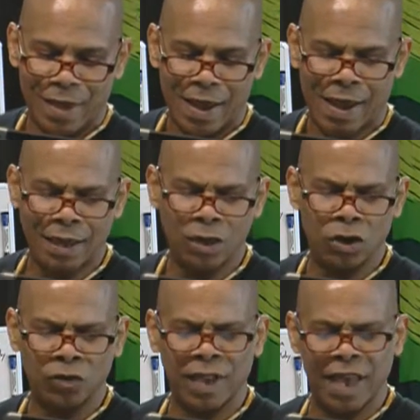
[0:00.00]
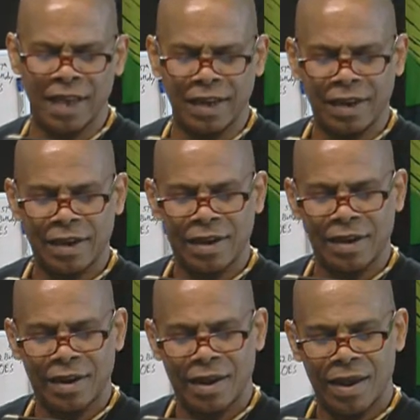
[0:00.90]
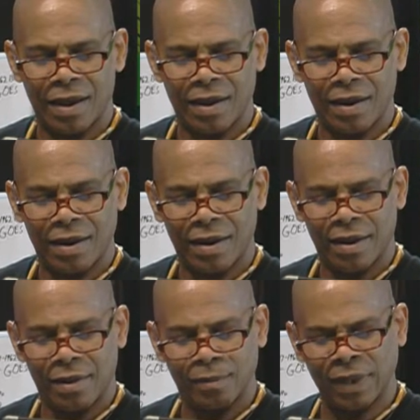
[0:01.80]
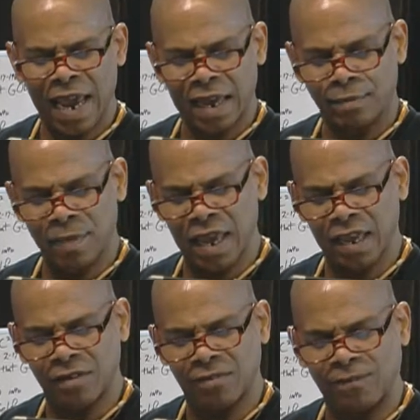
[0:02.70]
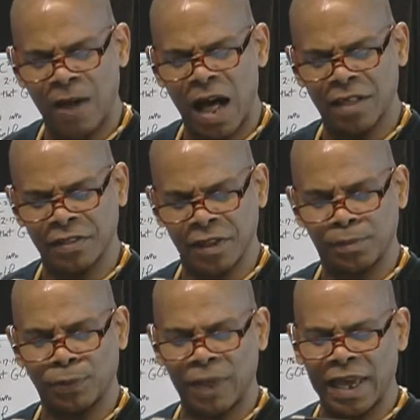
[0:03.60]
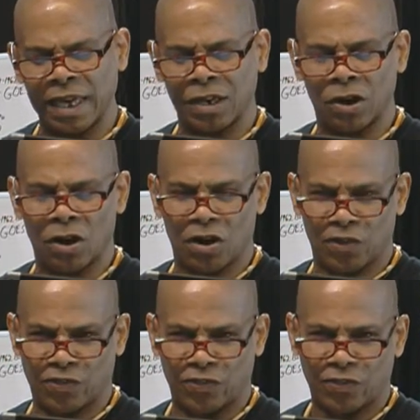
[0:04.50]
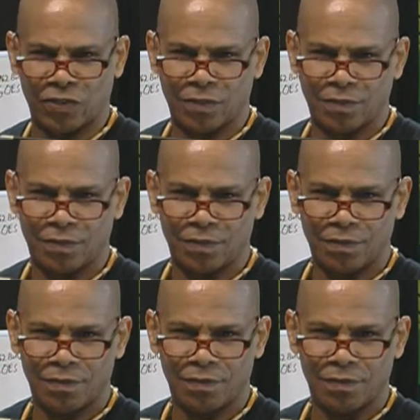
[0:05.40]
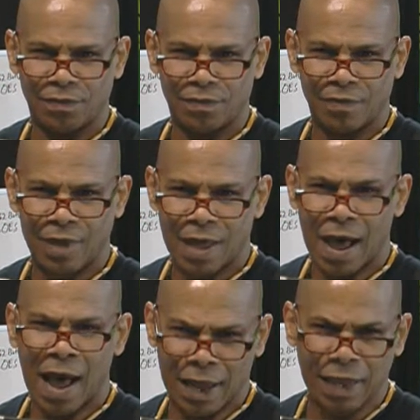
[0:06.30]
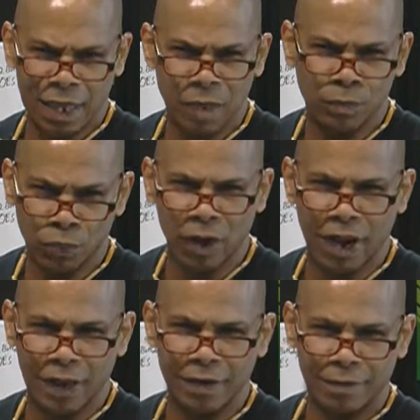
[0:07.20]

I know that black men fathered planet Earth. I inbred.